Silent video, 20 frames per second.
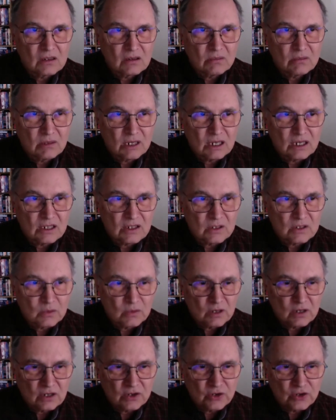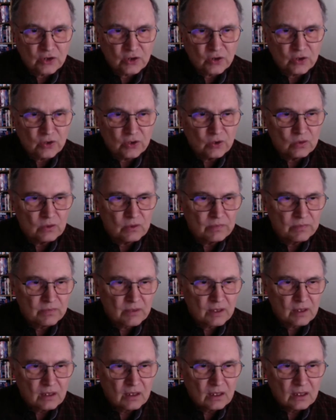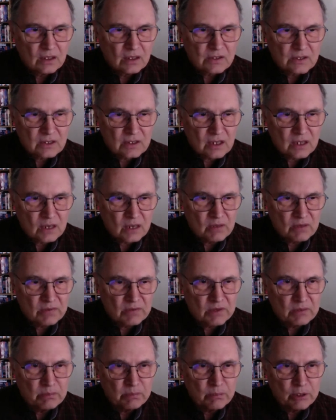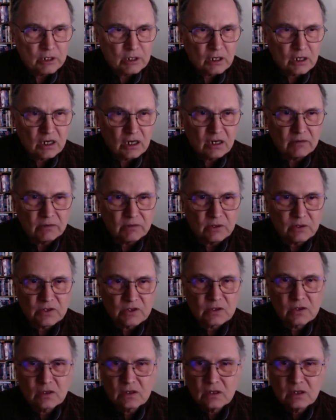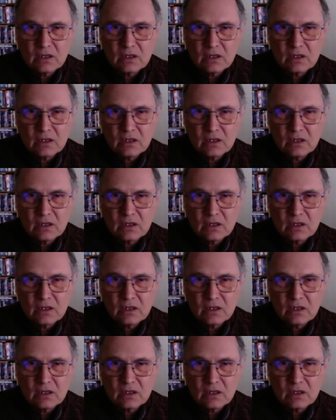but I just wanted to show you some of the book covers